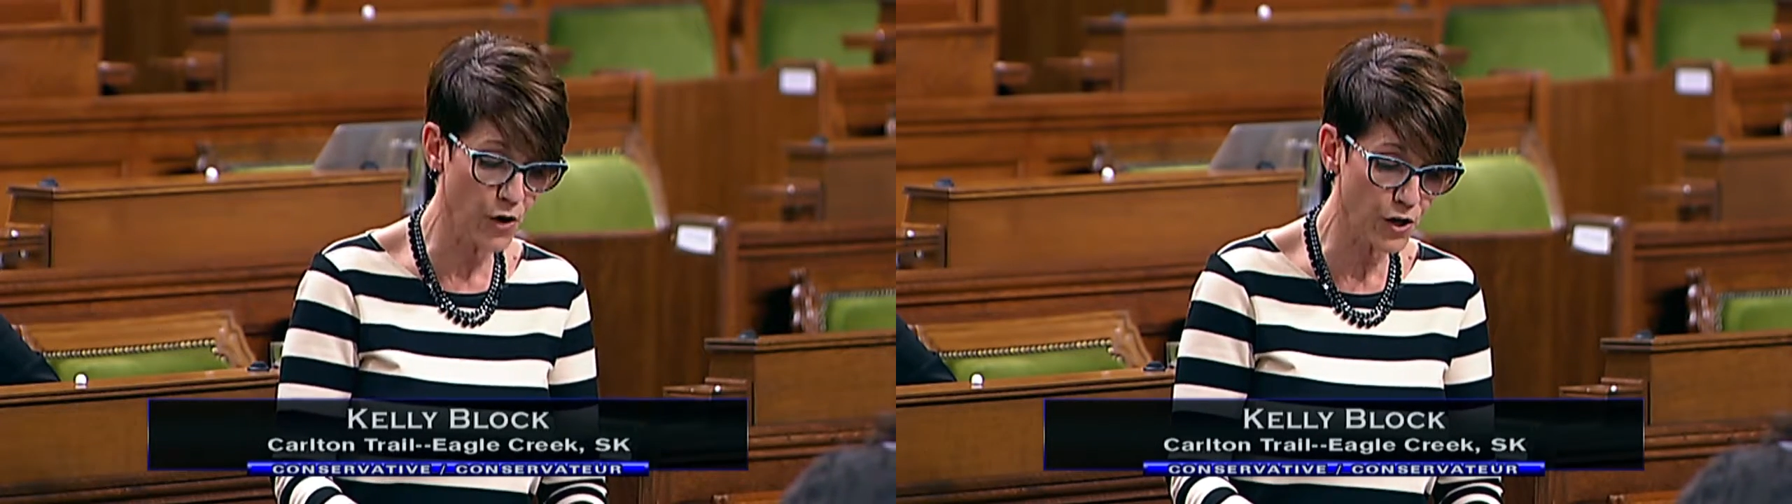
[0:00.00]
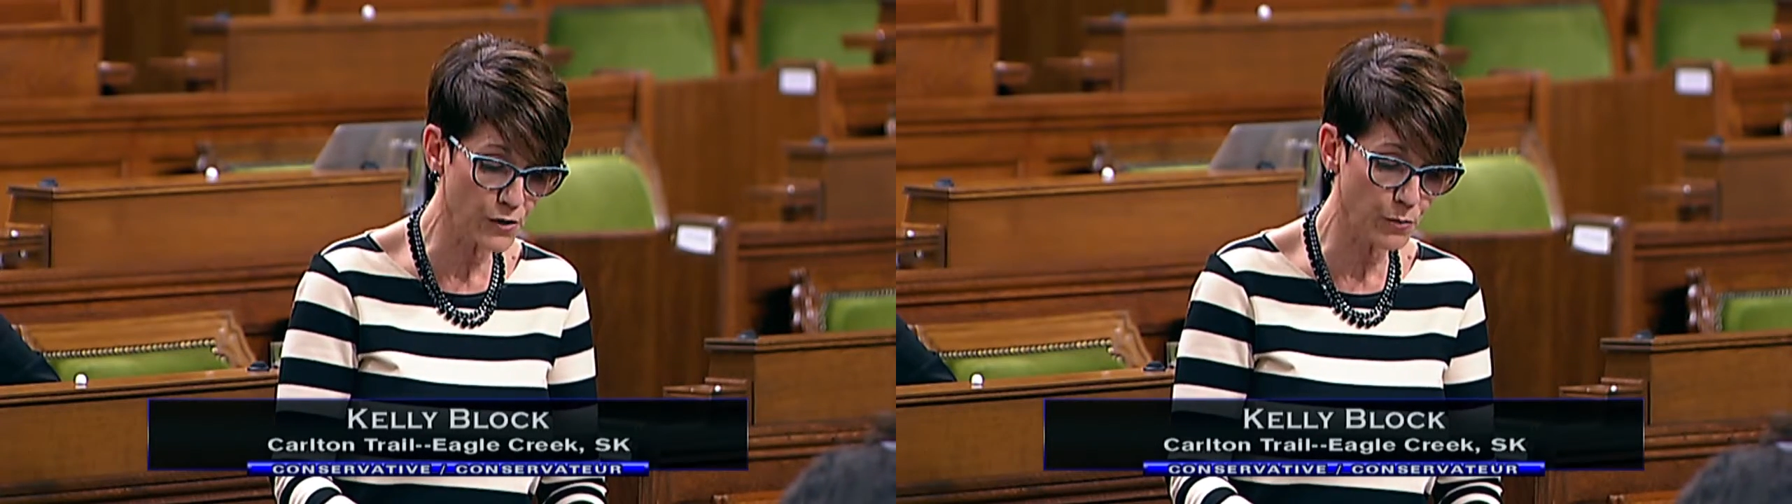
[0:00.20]

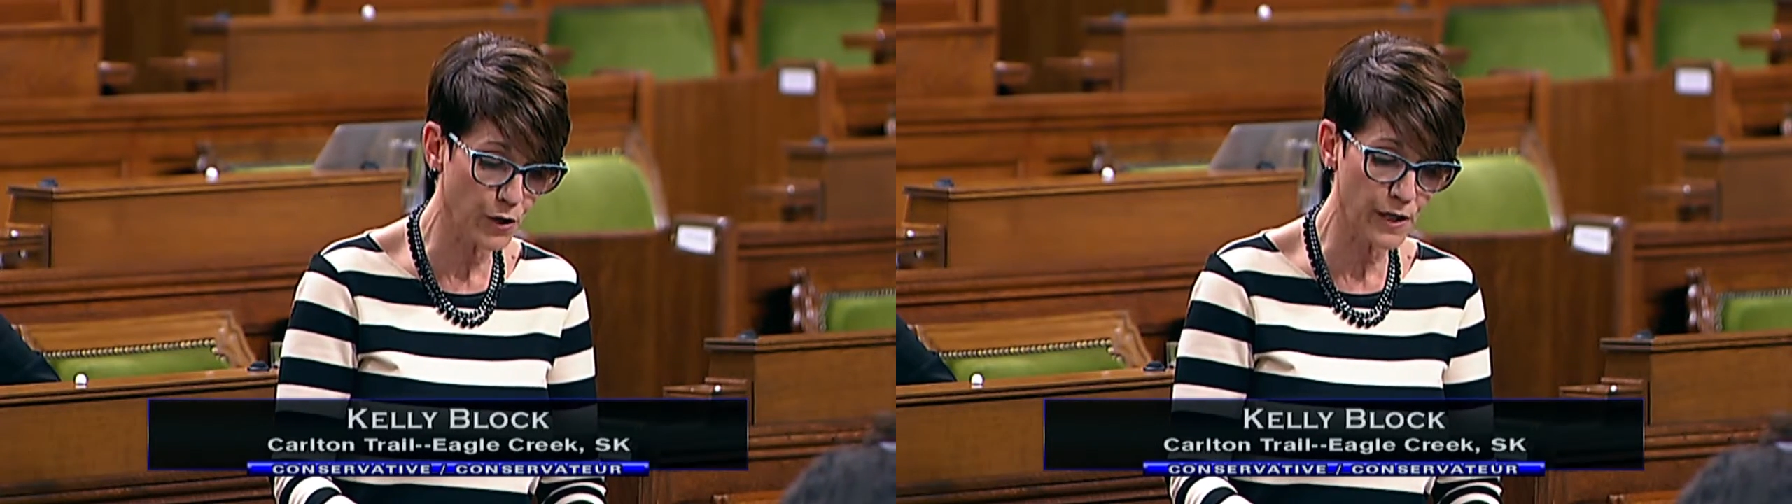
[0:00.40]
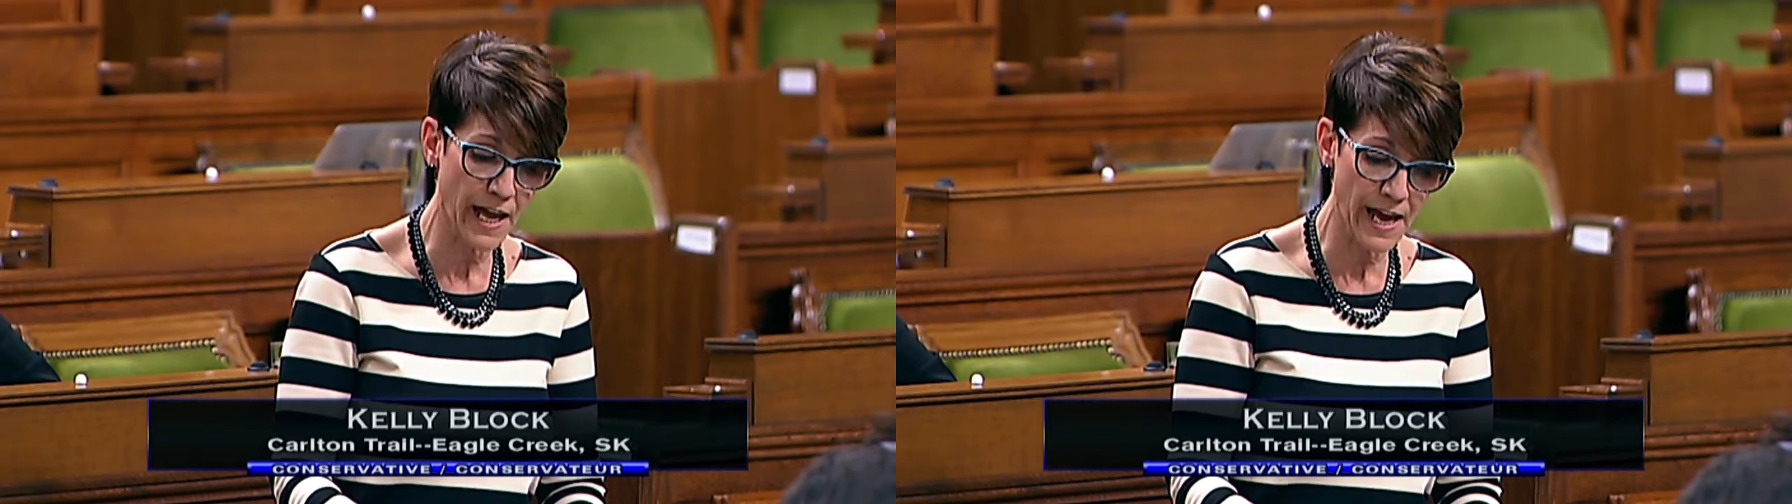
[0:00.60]
and
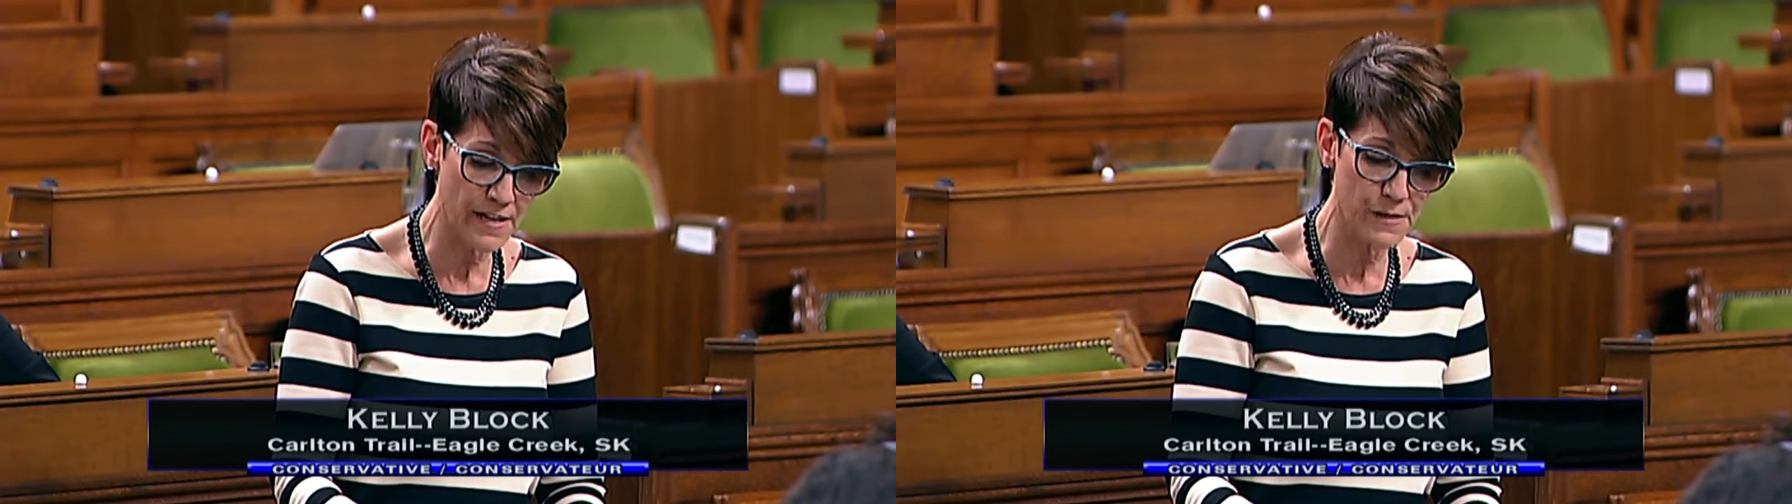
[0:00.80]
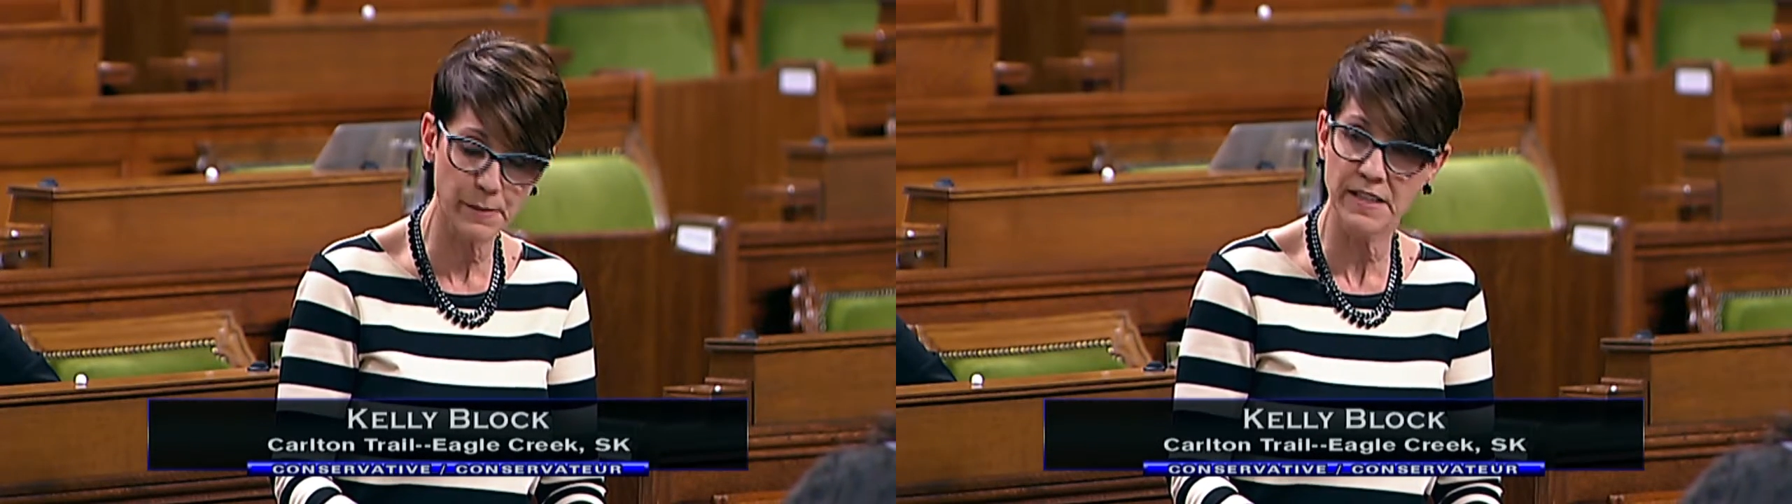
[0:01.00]
hard work
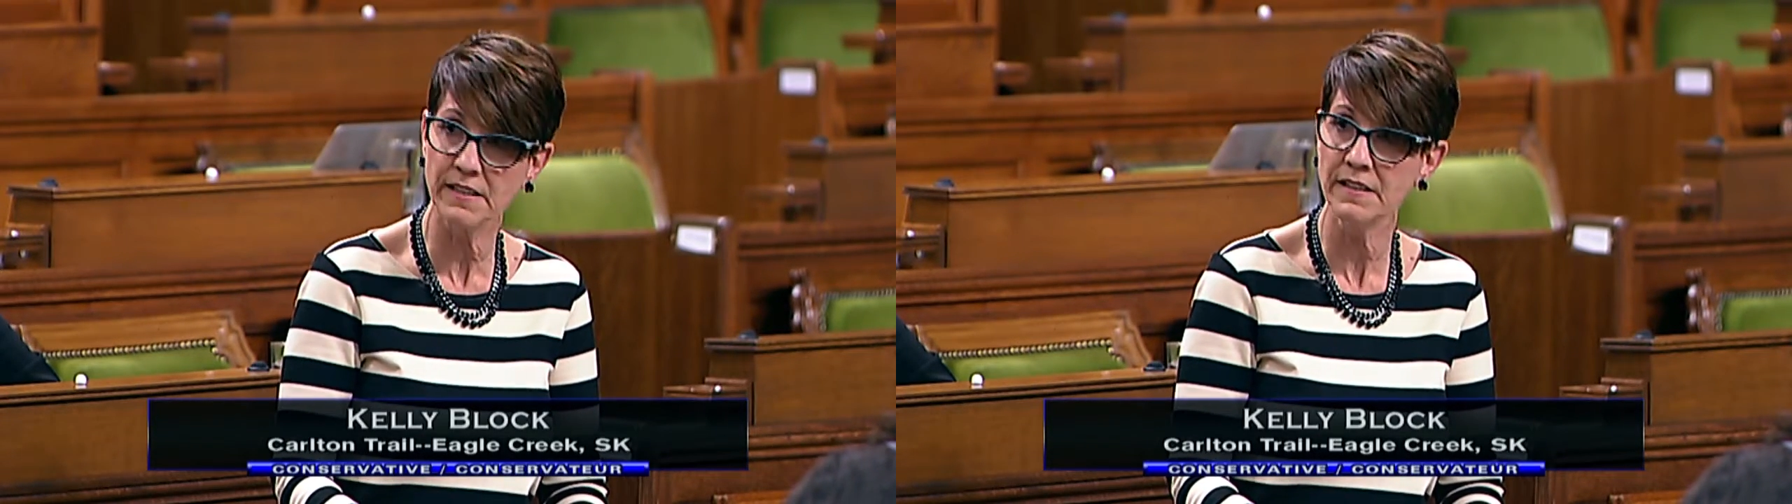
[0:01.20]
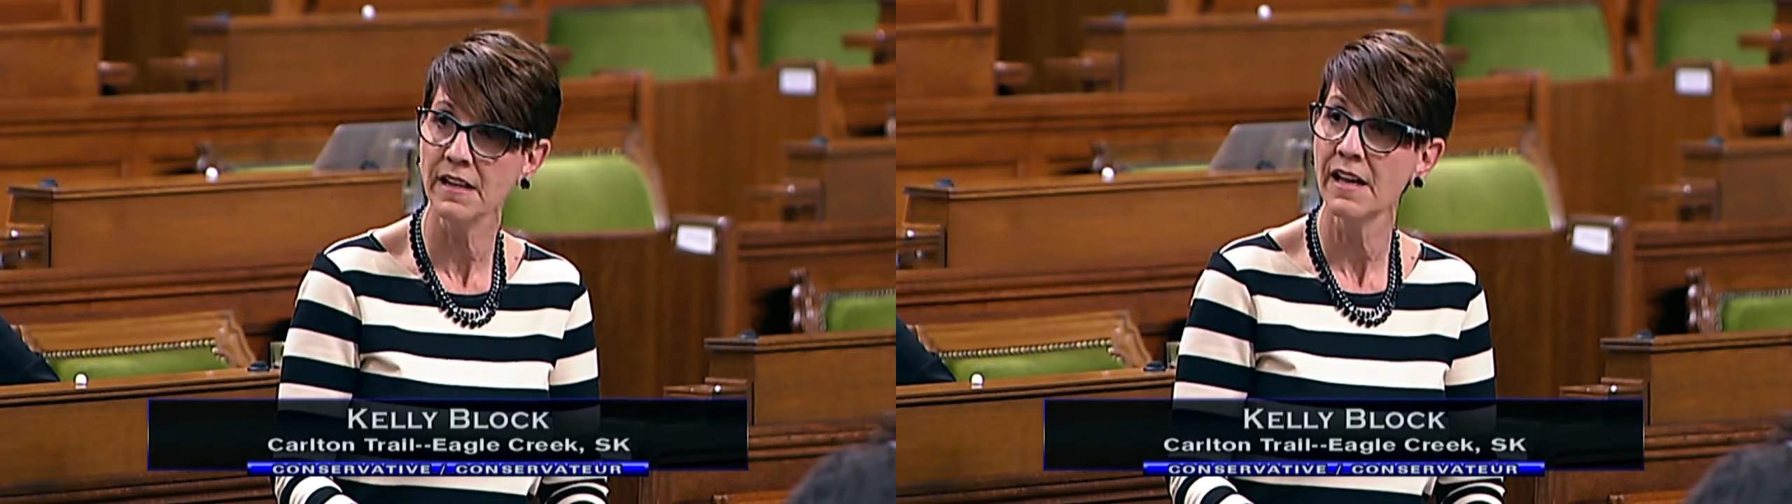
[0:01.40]
has
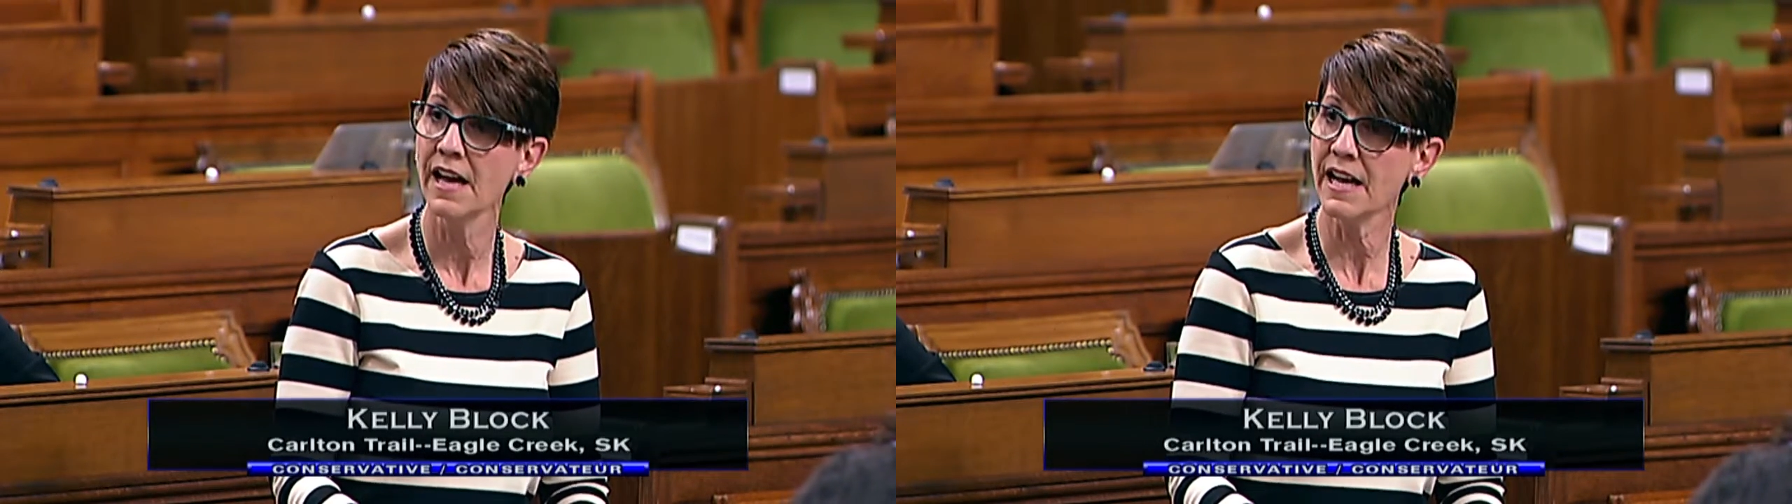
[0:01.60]
been